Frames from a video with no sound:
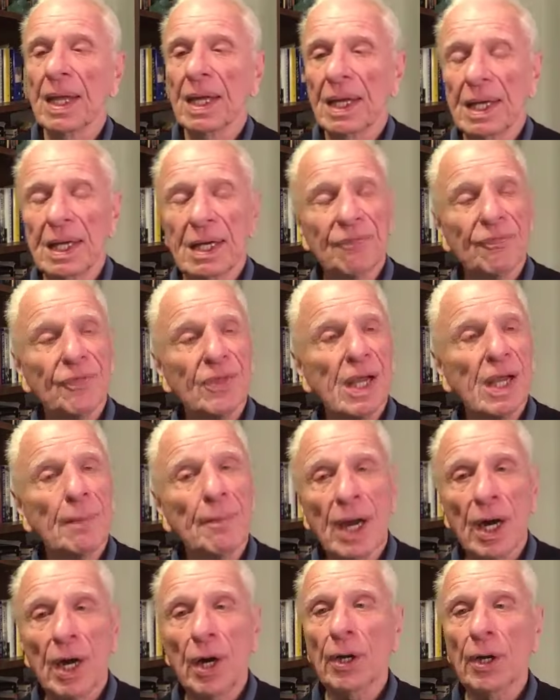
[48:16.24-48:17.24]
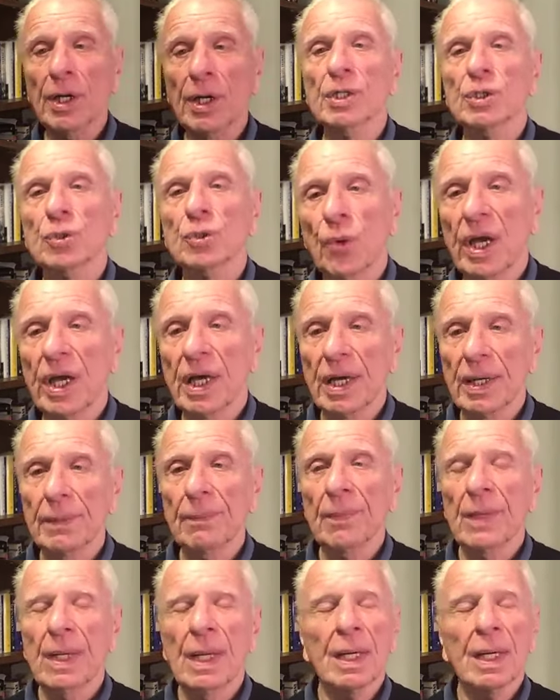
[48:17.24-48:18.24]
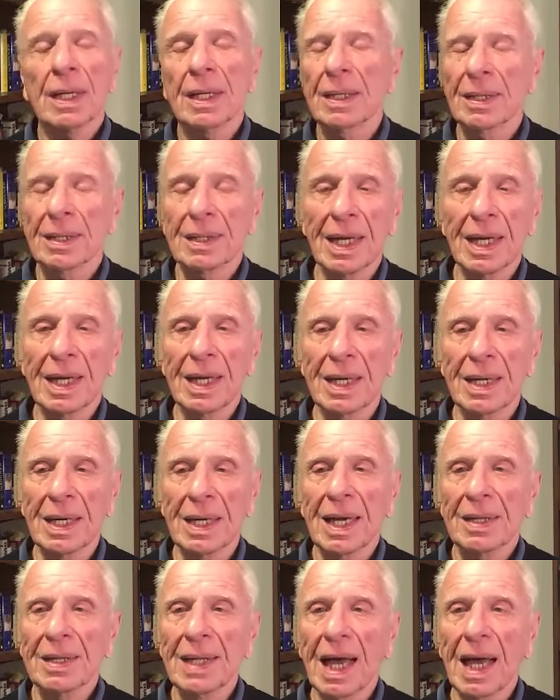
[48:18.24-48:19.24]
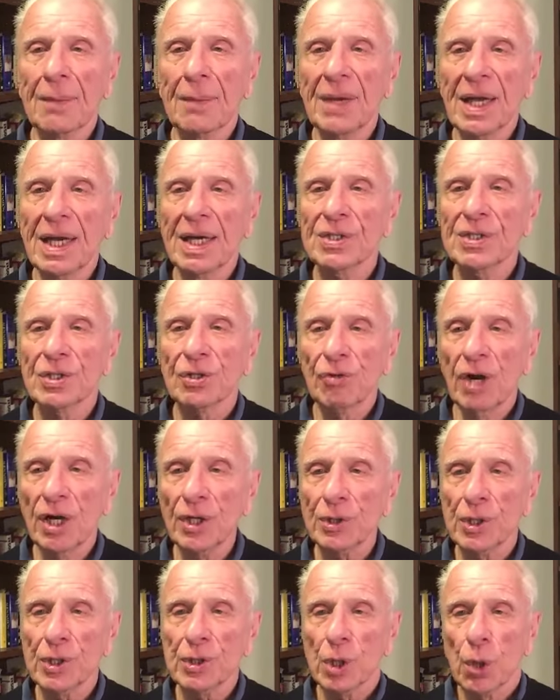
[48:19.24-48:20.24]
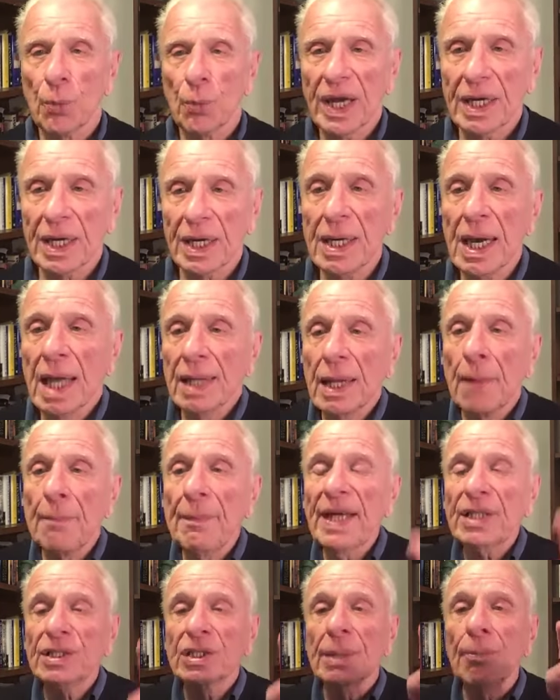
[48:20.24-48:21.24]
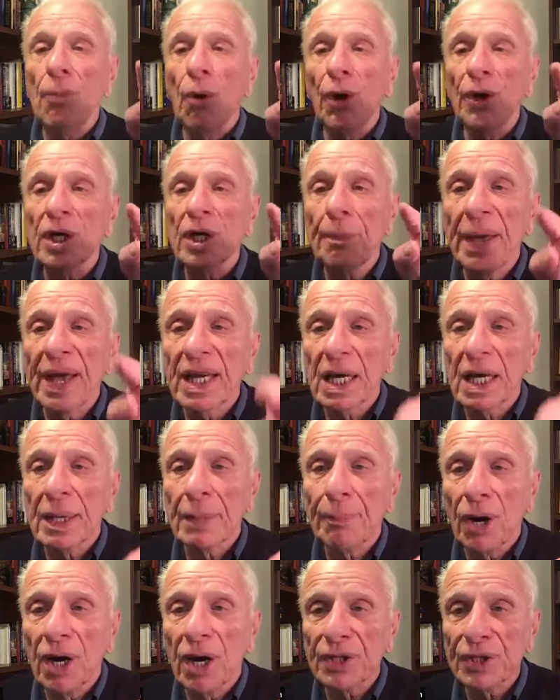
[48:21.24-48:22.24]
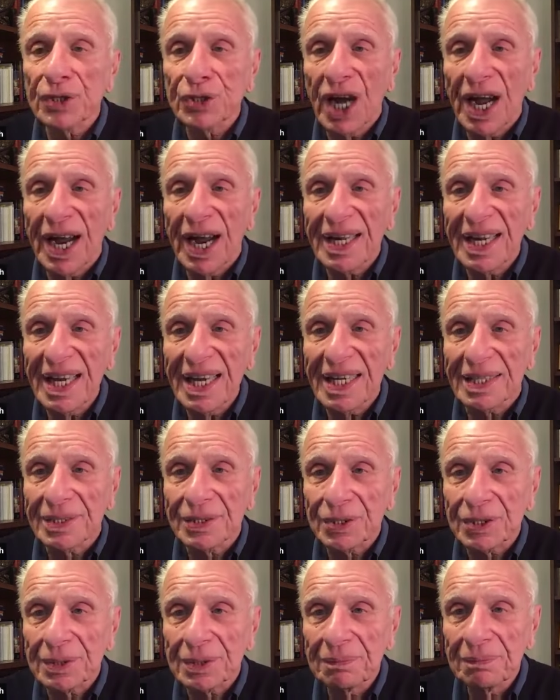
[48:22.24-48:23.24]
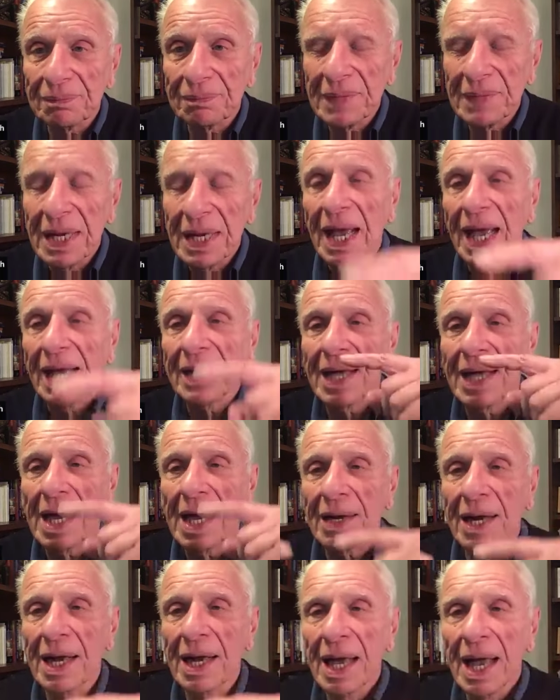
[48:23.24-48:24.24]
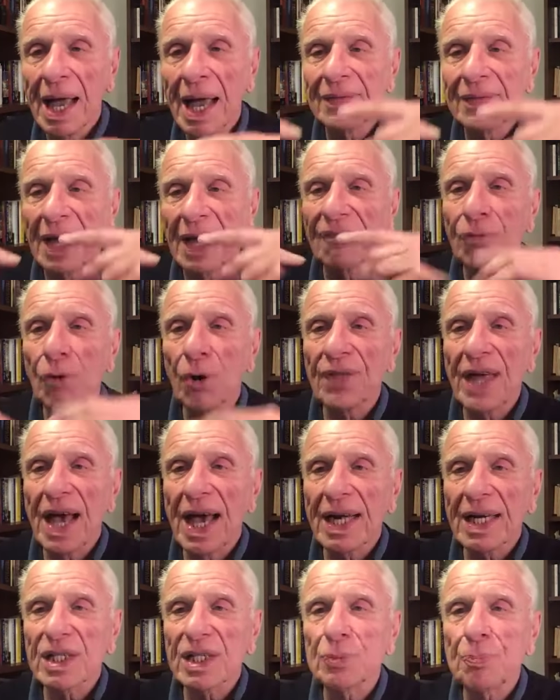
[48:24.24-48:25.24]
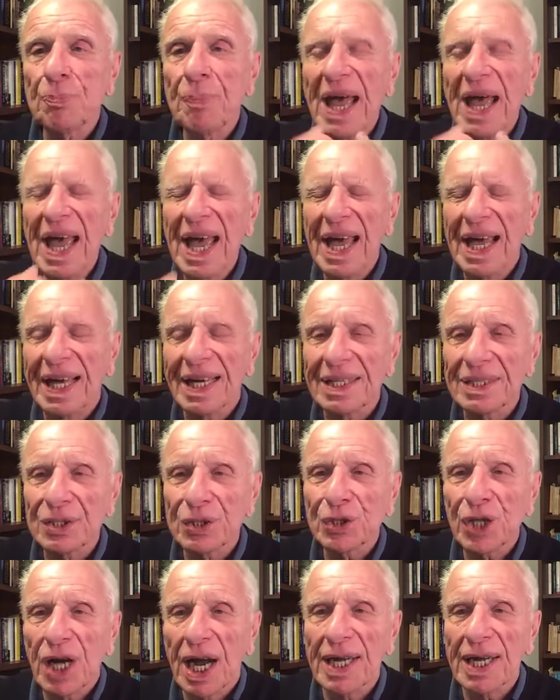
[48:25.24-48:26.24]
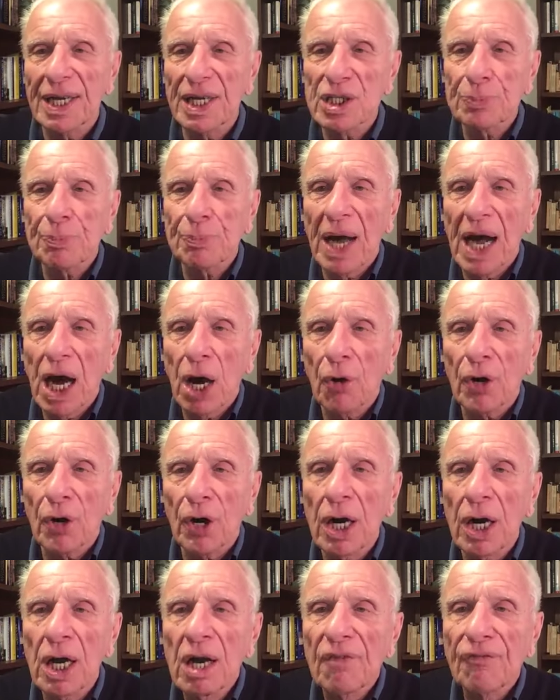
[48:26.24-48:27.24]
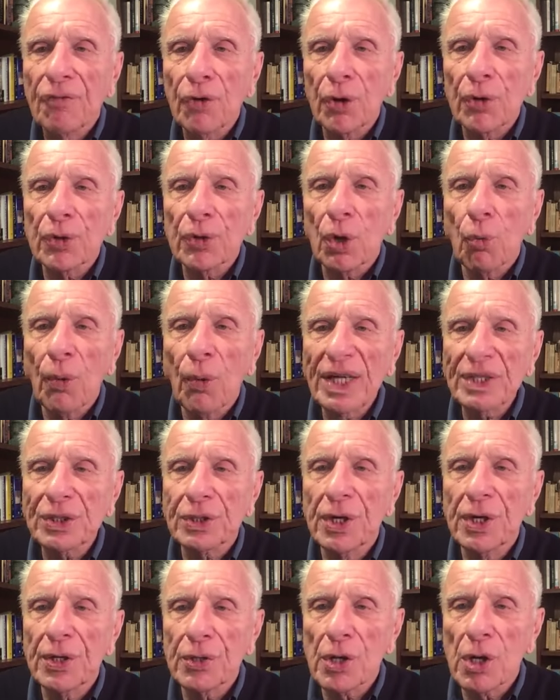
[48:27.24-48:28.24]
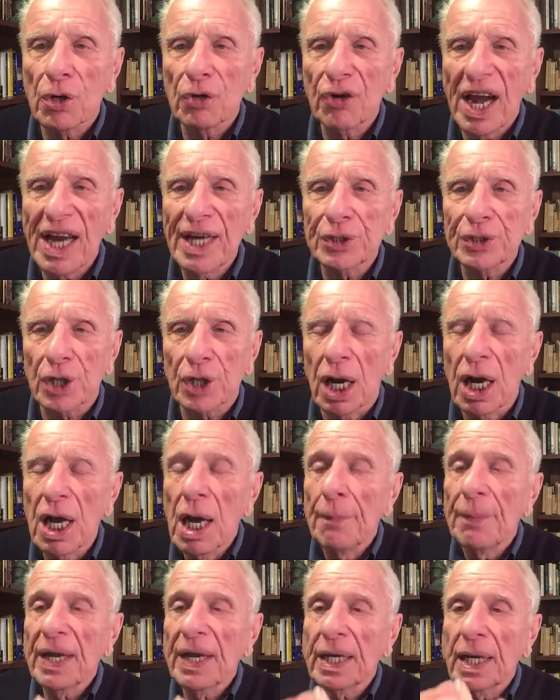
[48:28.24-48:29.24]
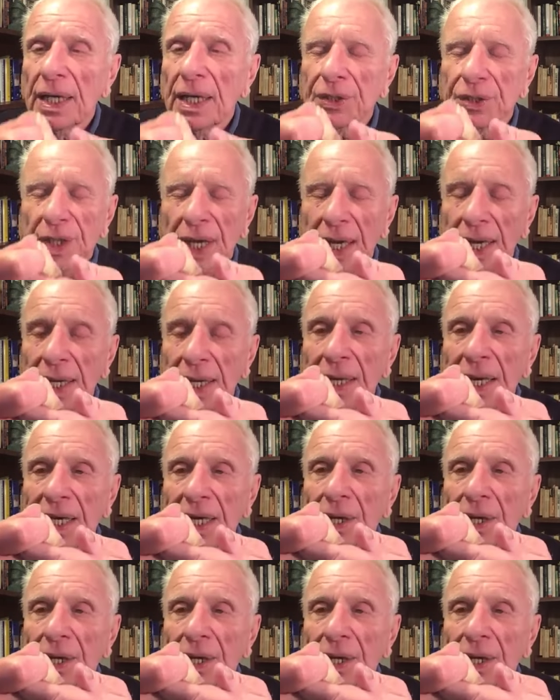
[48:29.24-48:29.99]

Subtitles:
If the Americans win, then that means the Russians are weakened. That makes them more dependent upon the Chinese. And therefore that expands Chinese power further west into Eurasia, because then